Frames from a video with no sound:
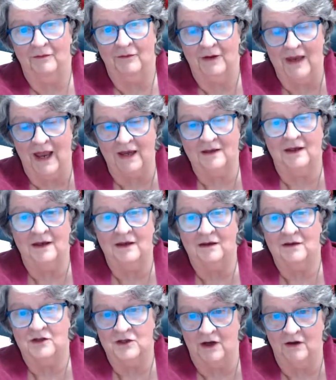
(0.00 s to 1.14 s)
reacting
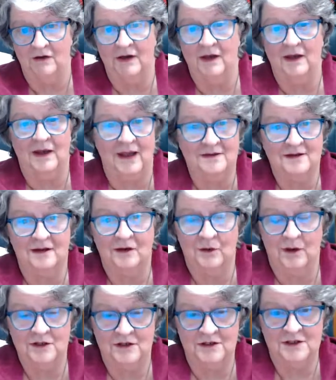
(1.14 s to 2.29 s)
and sharing and asking
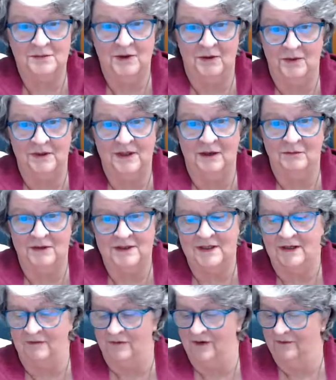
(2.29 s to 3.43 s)
questions about what they
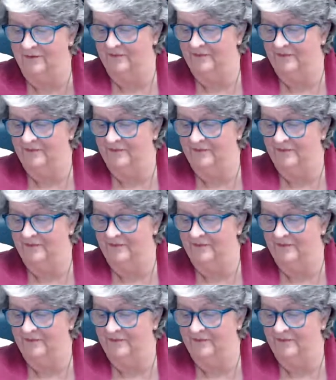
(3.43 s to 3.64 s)
received.